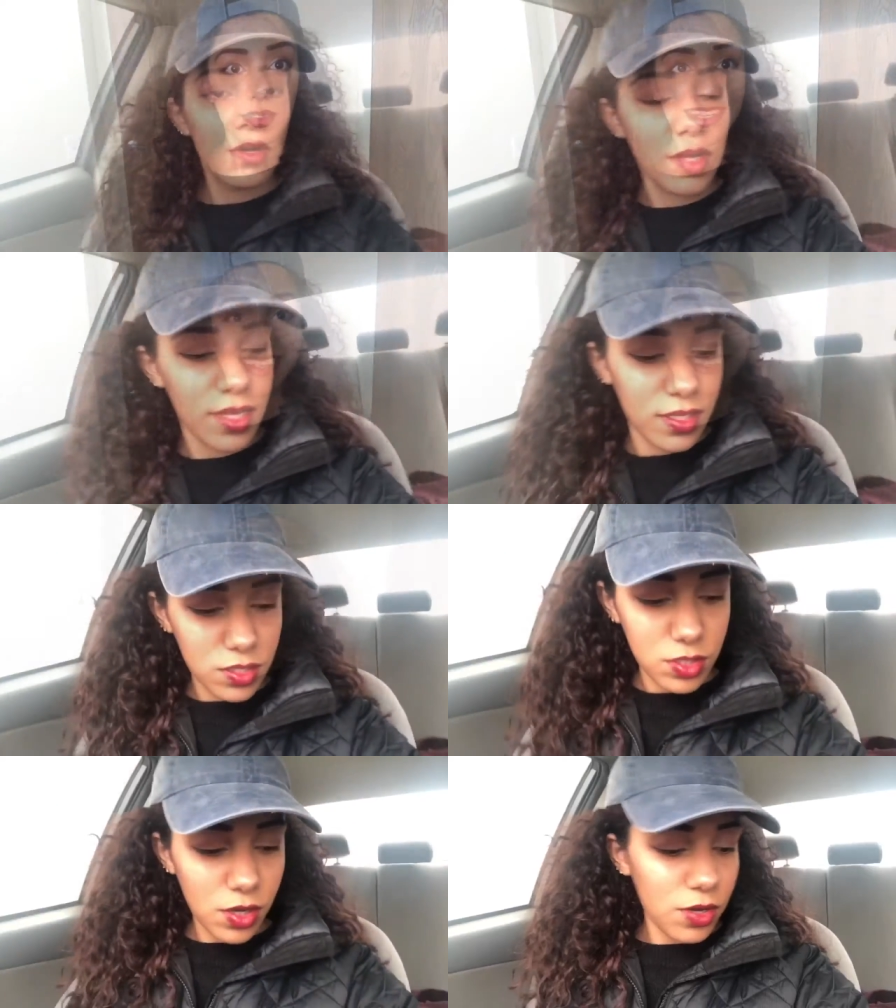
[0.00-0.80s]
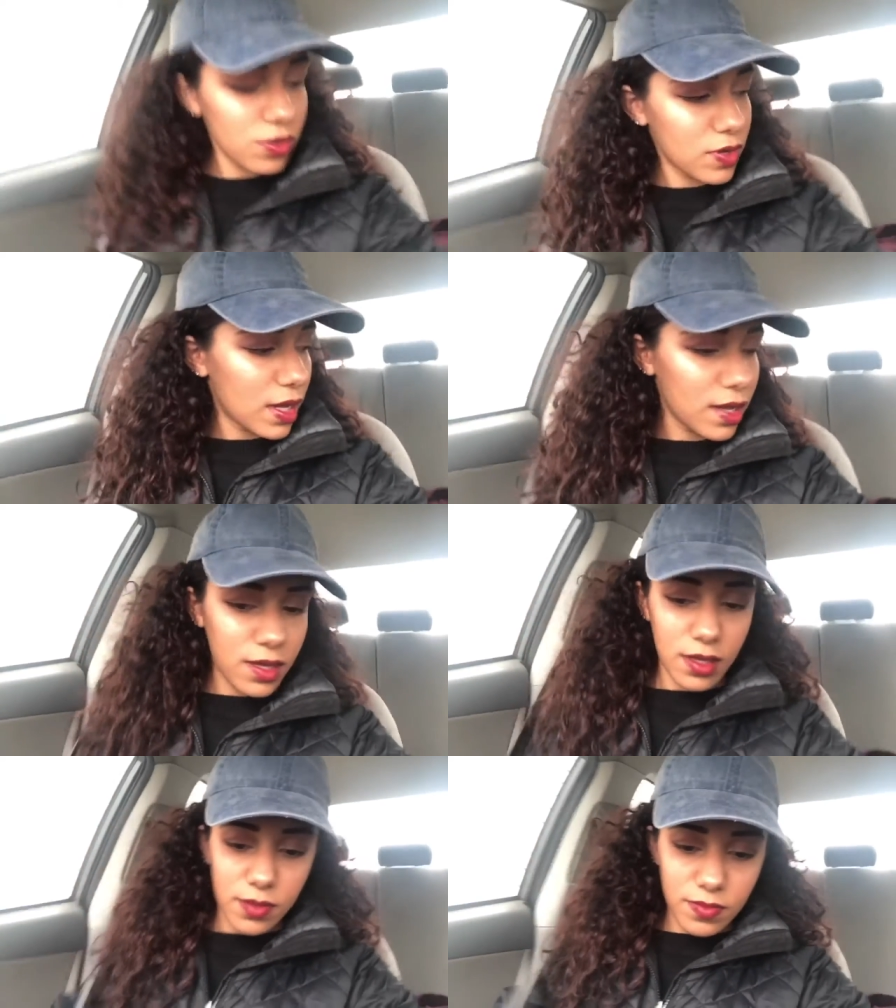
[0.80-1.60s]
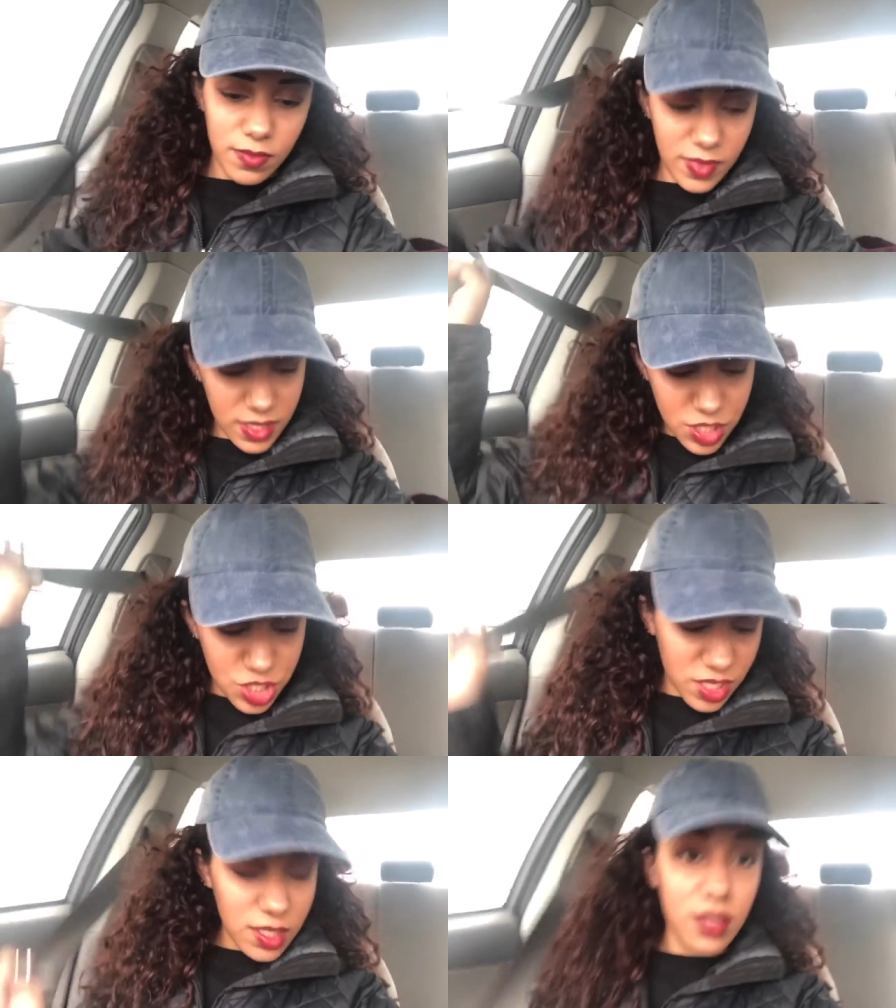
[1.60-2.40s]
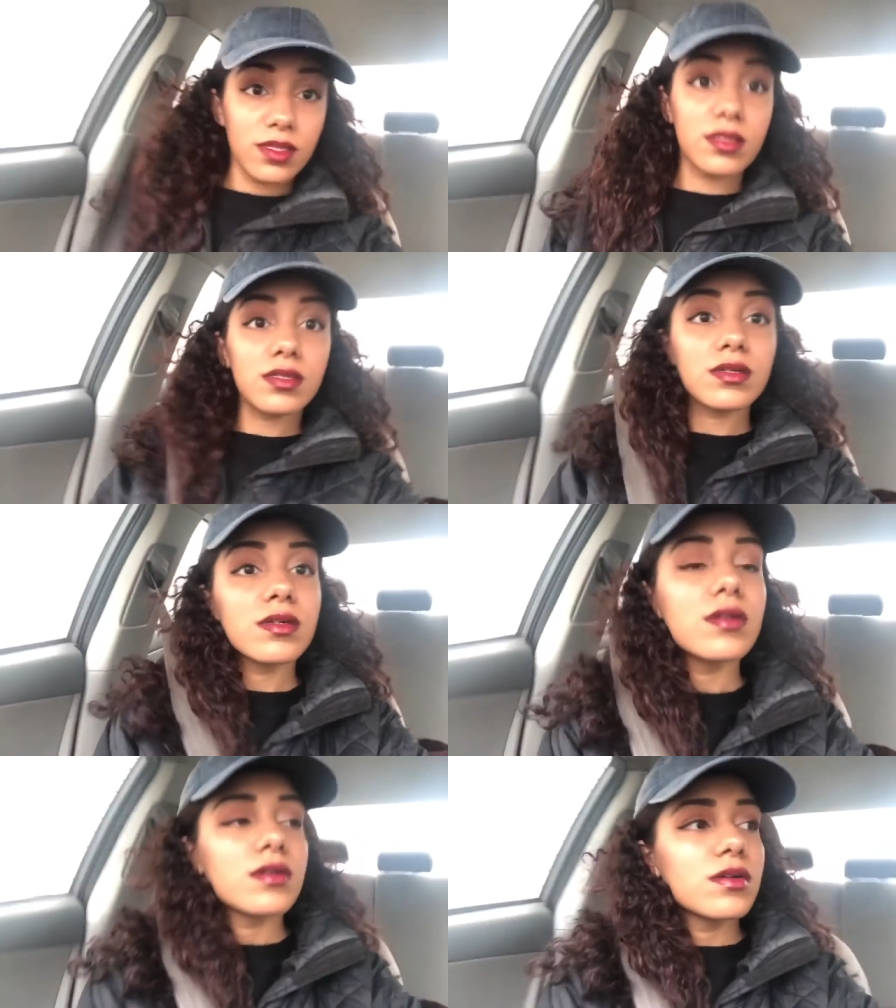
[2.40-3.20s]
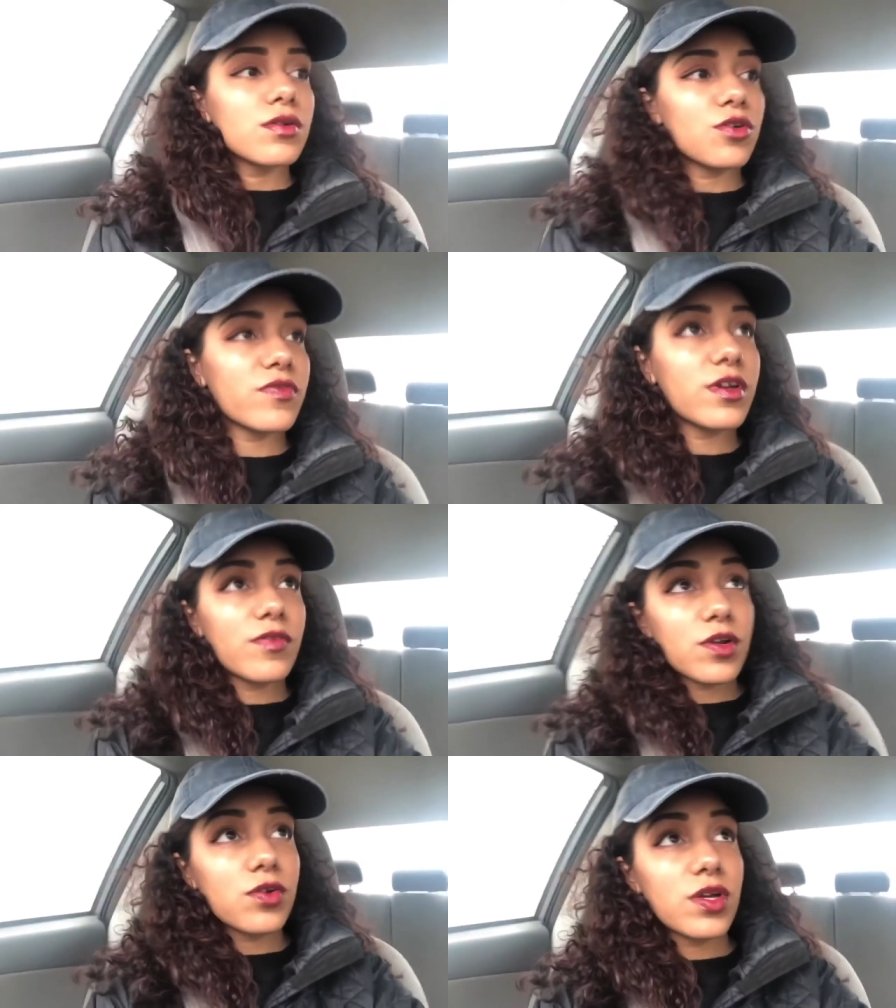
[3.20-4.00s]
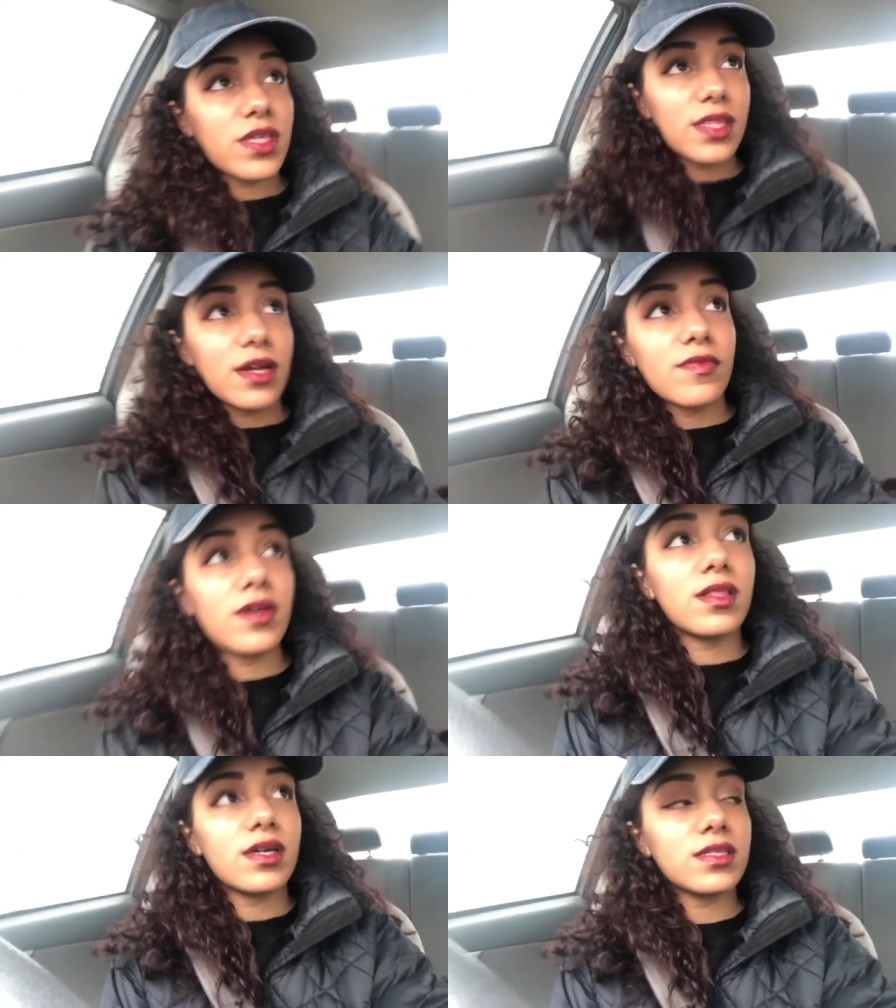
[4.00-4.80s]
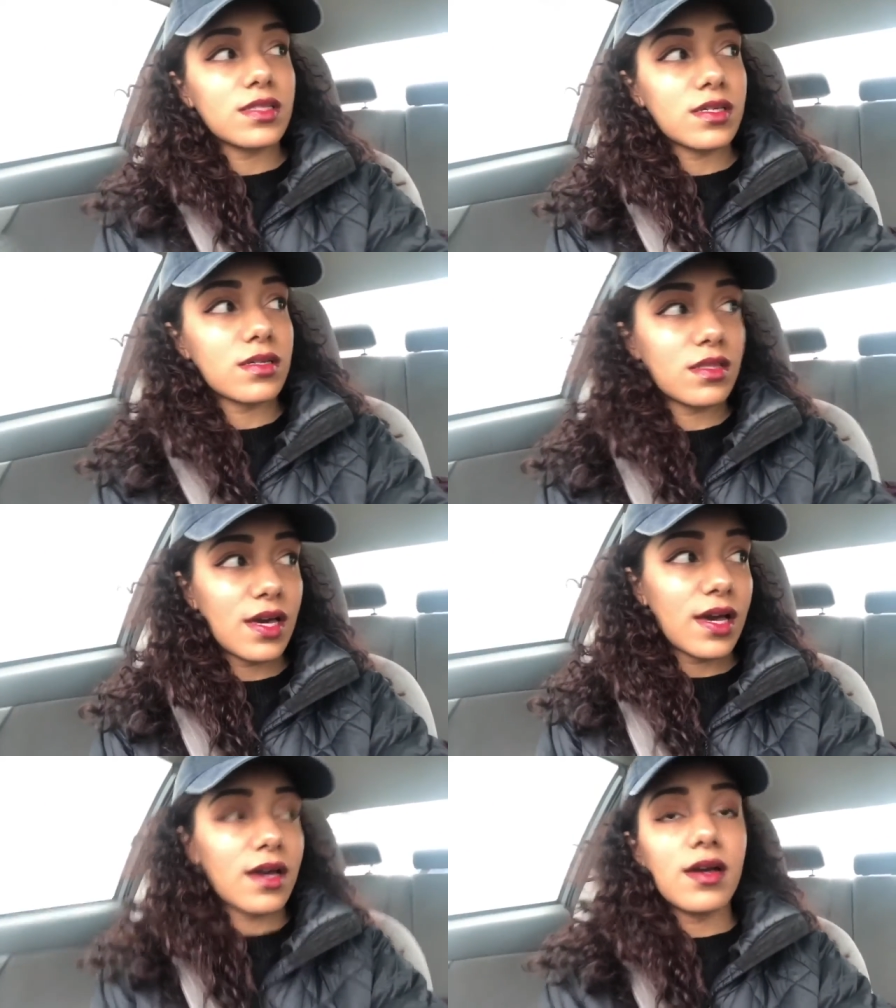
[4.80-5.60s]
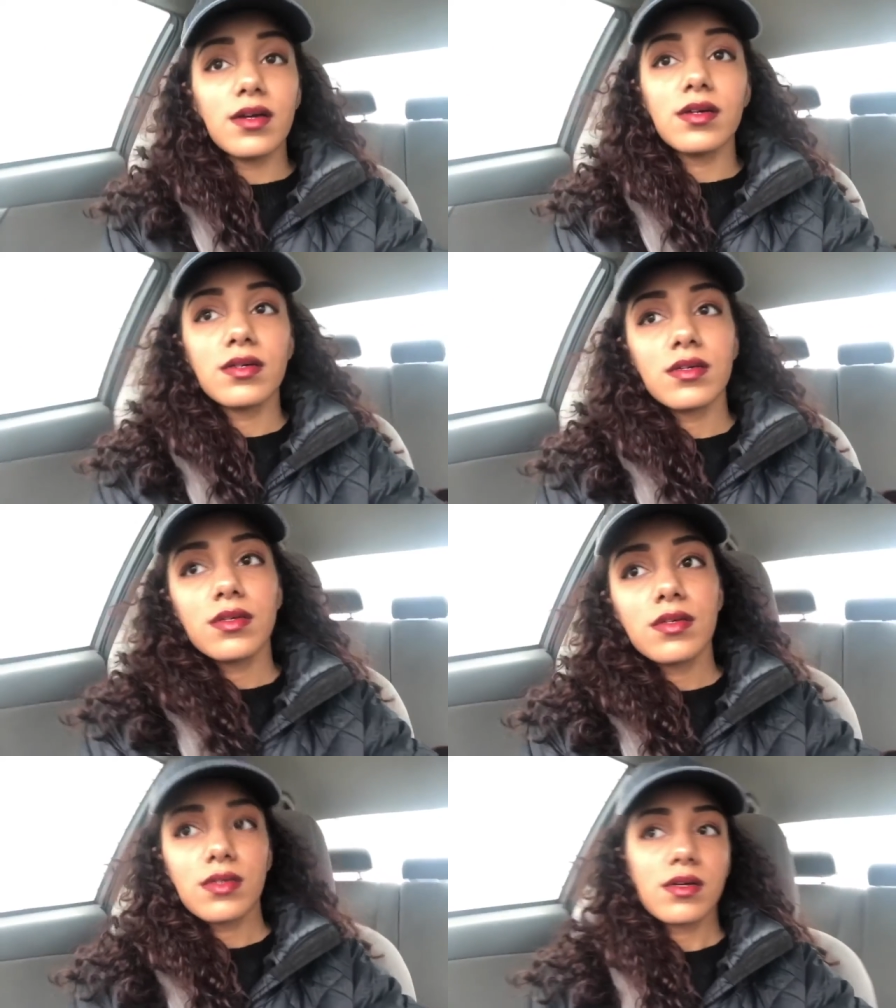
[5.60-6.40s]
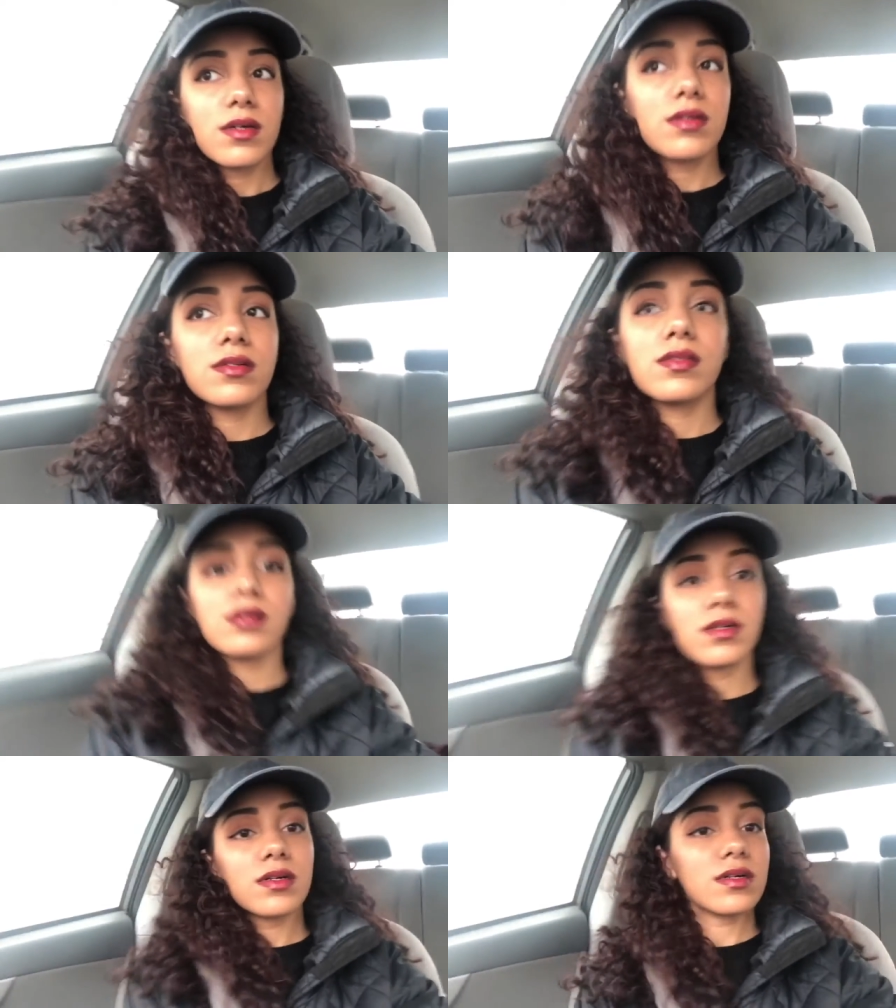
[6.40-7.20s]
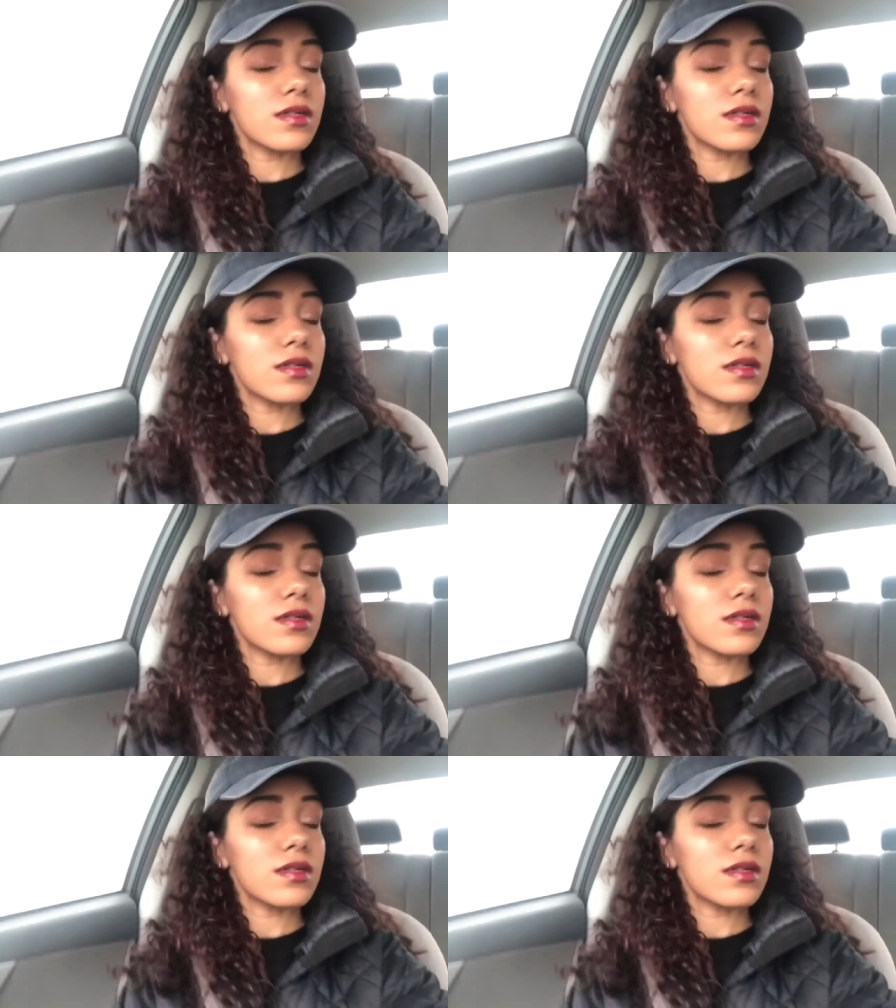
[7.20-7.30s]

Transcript: Okay, so um, me chilling while we were recording, not realizing that uh,